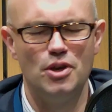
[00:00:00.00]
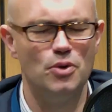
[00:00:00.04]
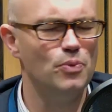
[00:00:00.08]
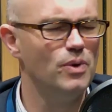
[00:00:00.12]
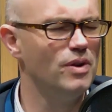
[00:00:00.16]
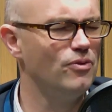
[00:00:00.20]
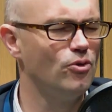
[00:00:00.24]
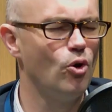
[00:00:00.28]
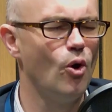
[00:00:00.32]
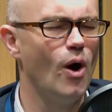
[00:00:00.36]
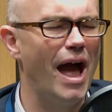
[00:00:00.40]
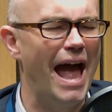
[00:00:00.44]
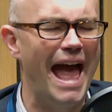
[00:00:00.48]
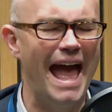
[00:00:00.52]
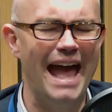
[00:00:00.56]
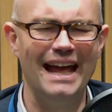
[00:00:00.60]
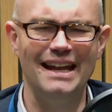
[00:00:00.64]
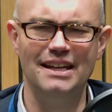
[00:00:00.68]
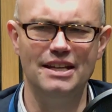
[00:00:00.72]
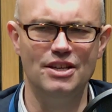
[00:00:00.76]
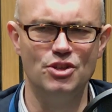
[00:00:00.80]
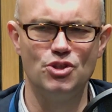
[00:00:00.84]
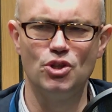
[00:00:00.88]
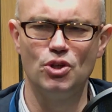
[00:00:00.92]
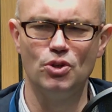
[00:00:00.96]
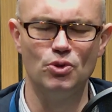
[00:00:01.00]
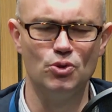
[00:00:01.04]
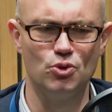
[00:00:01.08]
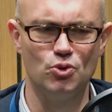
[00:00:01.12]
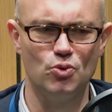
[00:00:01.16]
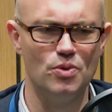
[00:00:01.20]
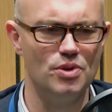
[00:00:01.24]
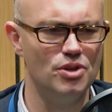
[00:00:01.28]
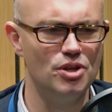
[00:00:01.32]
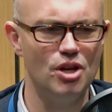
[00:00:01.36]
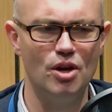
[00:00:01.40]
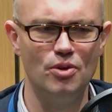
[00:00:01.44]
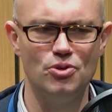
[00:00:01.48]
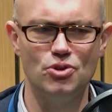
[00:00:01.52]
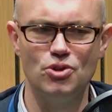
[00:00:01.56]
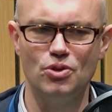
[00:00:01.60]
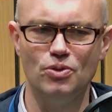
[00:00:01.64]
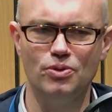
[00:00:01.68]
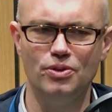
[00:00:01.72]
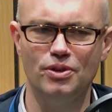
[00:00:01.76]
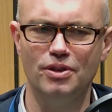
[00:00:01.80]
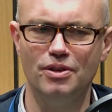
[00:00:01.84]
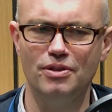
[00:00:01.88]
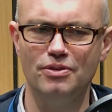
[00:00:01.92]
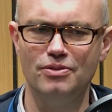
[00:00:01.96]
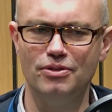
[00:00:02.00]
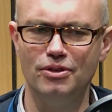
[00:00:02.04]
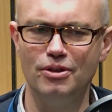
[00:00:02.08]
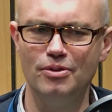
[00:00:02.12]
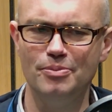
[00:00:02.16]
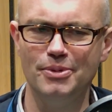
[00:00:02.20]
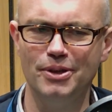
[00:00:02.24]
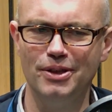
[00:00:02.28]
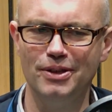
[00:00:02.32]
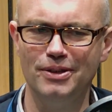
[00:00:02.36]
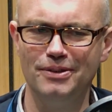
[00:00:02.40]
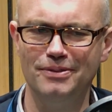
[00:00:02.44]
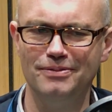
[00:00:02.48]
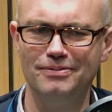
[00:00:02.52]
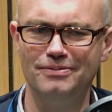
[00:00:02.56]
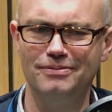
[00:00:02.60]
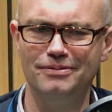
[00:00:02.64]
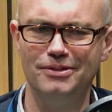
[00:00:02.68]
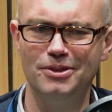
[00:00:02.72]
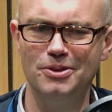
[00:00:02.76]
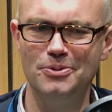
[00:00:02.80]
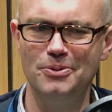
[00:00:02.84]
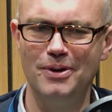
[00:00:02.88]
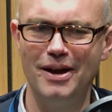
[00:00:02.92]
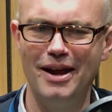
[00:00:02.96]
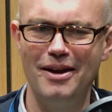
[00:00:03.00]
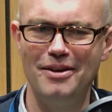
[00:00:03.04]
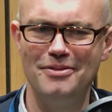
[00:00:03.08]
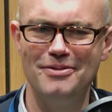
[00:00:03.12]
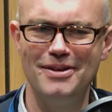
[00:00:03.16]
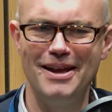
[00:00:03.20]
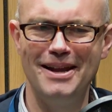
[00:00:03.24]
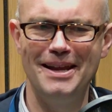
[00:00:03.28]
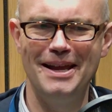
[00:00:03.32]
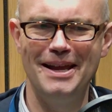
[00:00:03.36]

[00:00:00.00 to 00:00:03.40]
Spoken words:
we've got any schools with no school uniform. Are you aware of any